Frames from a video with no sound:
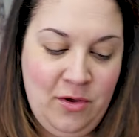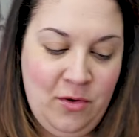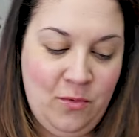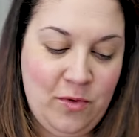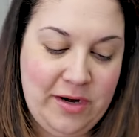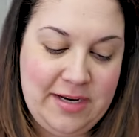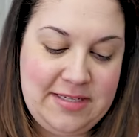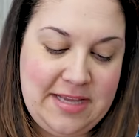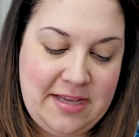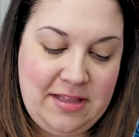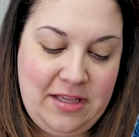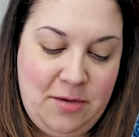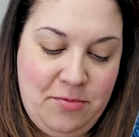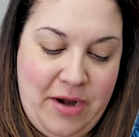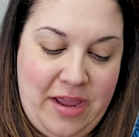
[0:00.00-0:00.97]
We're going to take a
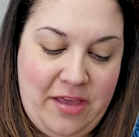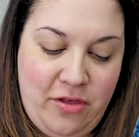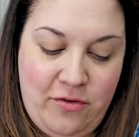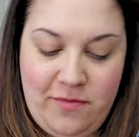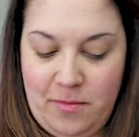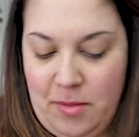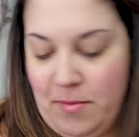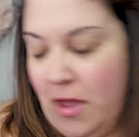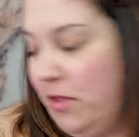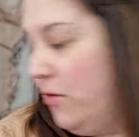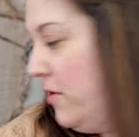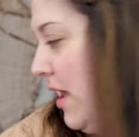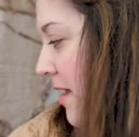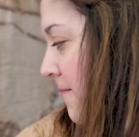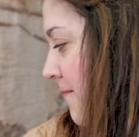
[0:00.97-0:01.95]
little break though from the ball,
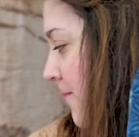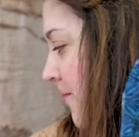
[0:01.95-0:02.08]
okay?